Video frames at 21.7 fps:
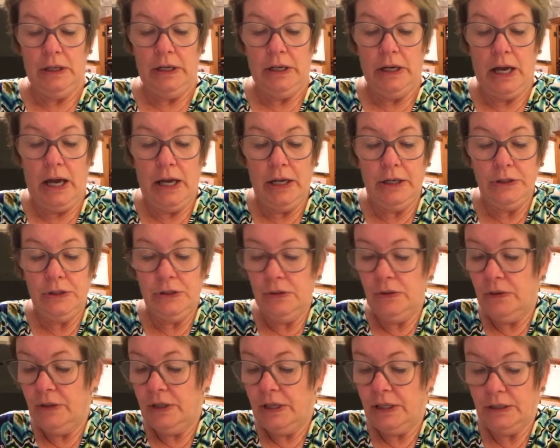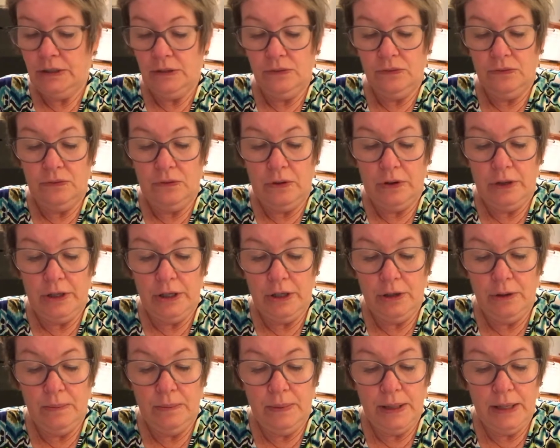not do this for
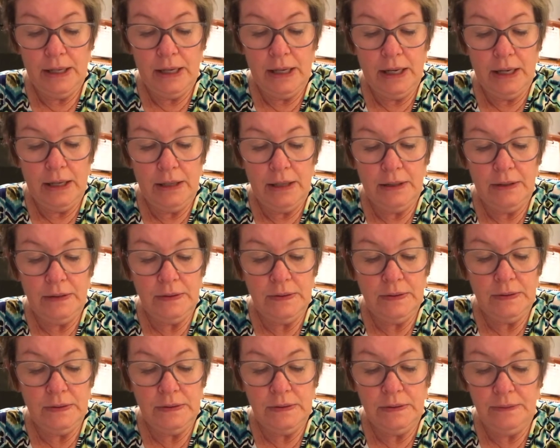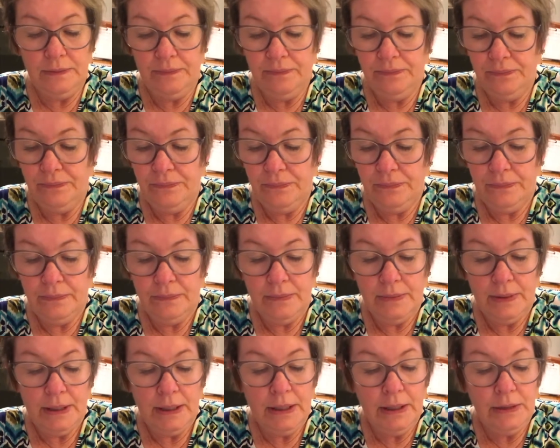you because
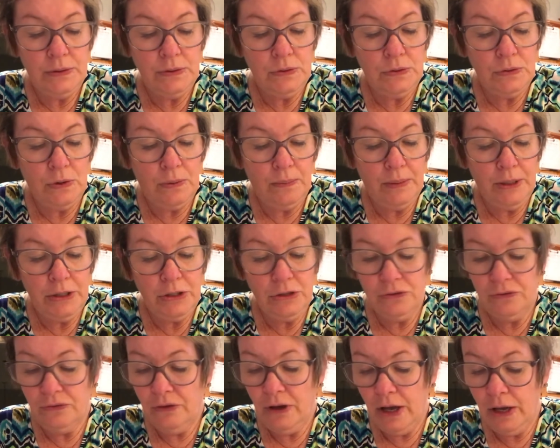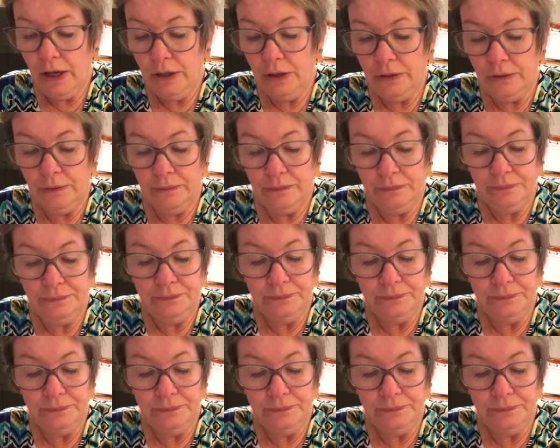it's so much fun.